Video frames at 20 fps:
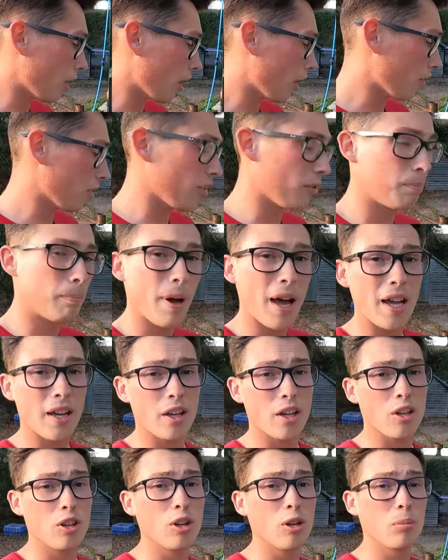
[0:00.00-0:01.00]
guys, is
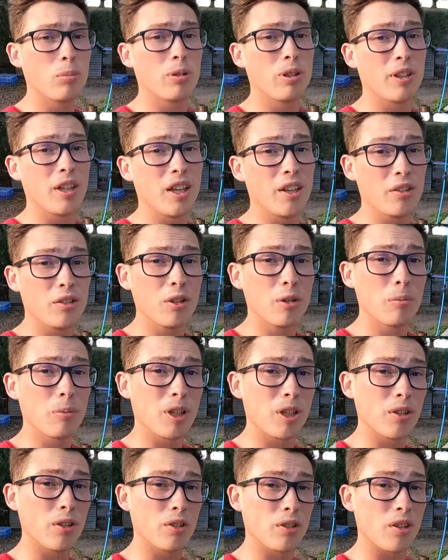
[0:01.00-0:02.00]
bag a couple of these up
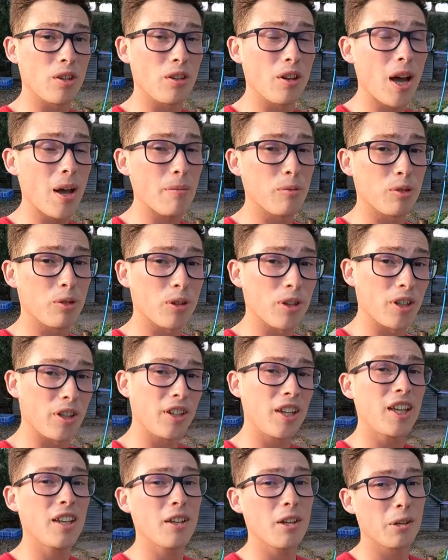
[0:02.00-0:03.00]
because the lambs are on a
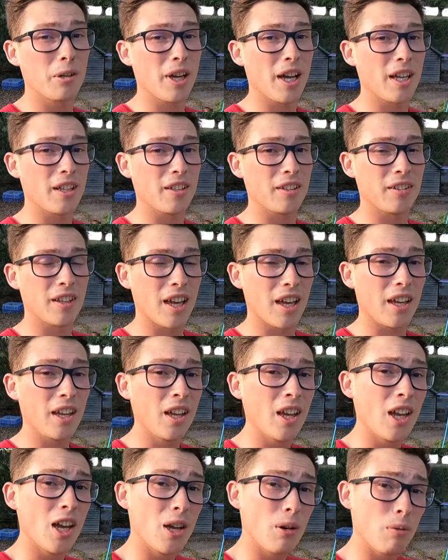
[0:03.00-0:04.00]
kilo ahead a day.
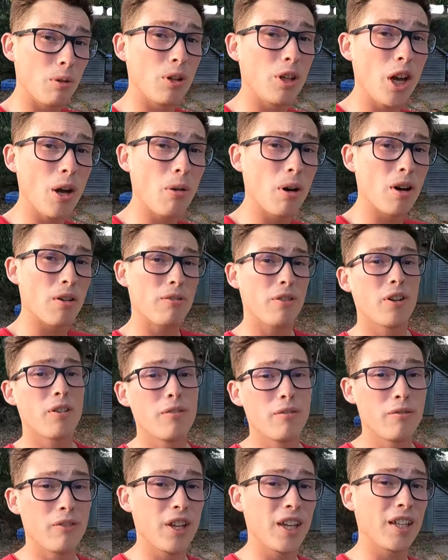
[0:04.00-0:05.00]
We'll go off
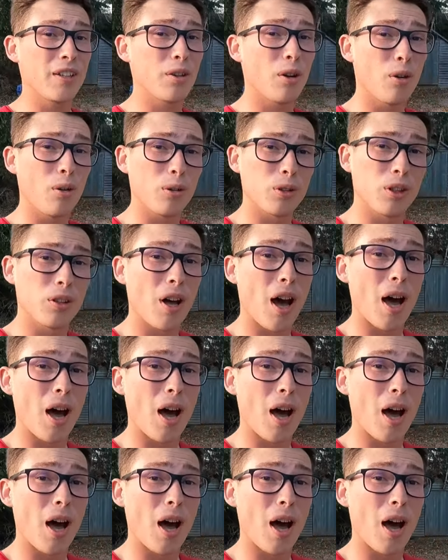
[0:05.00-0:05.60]
and feed all the